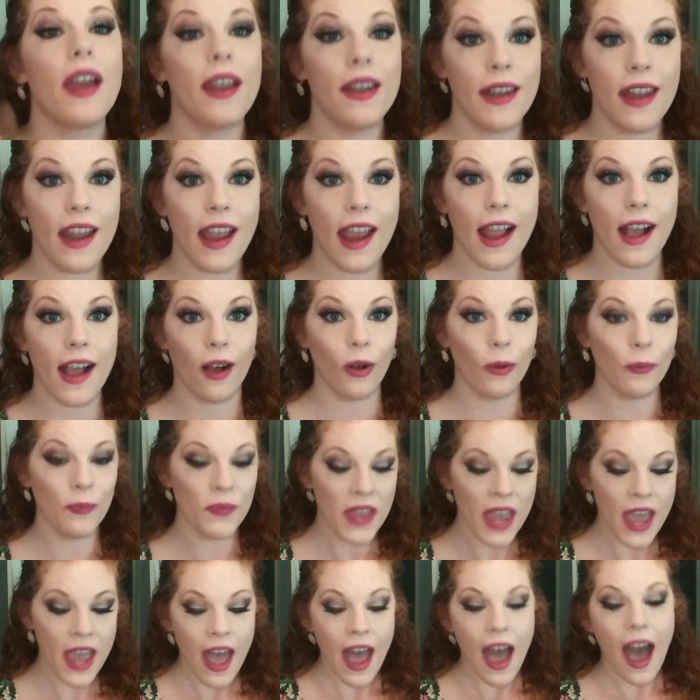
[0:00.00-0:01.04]
Now,
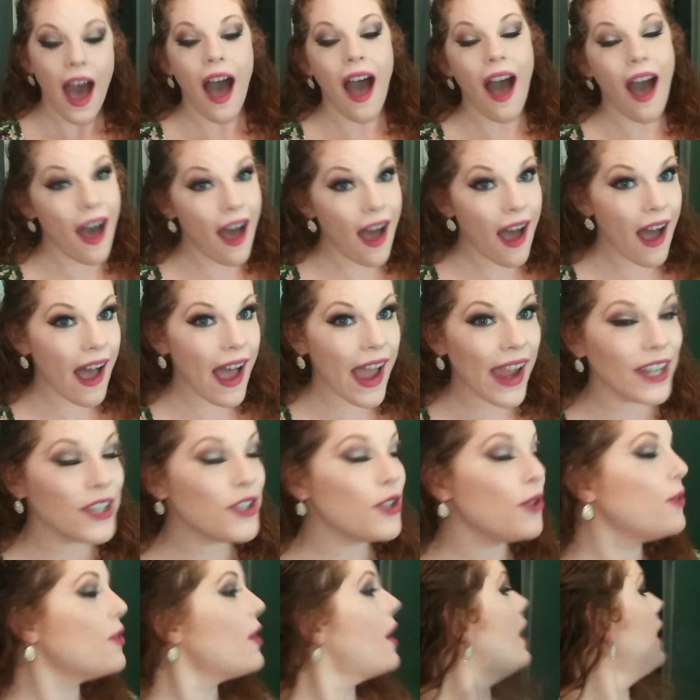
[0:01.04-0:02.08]
I
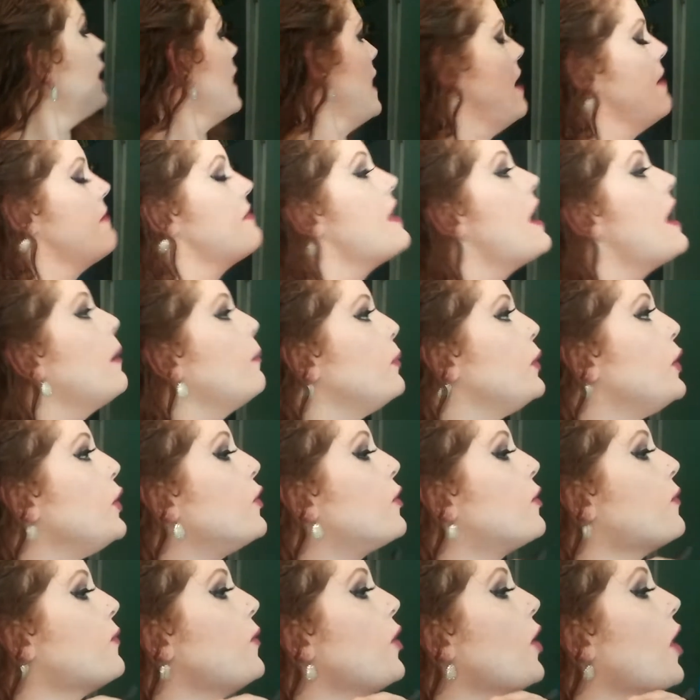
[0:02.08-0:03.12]
do not have that
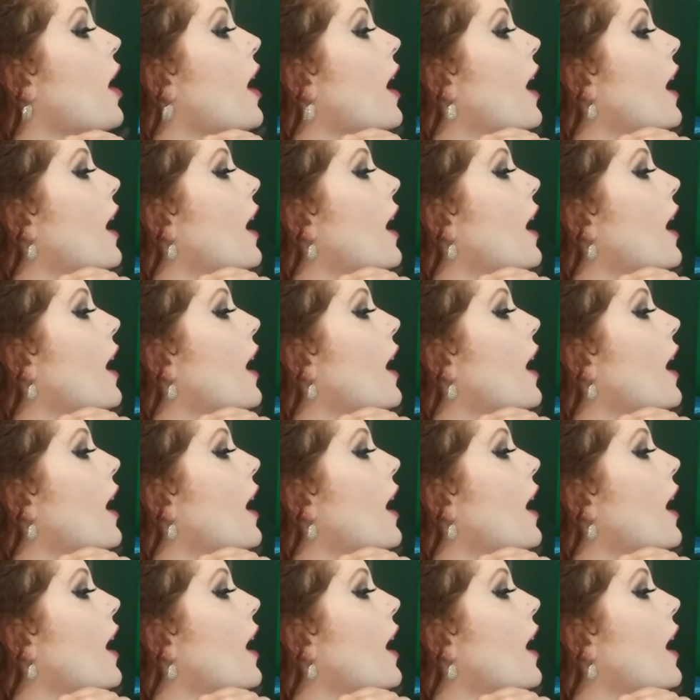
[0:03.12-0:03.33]
beautiful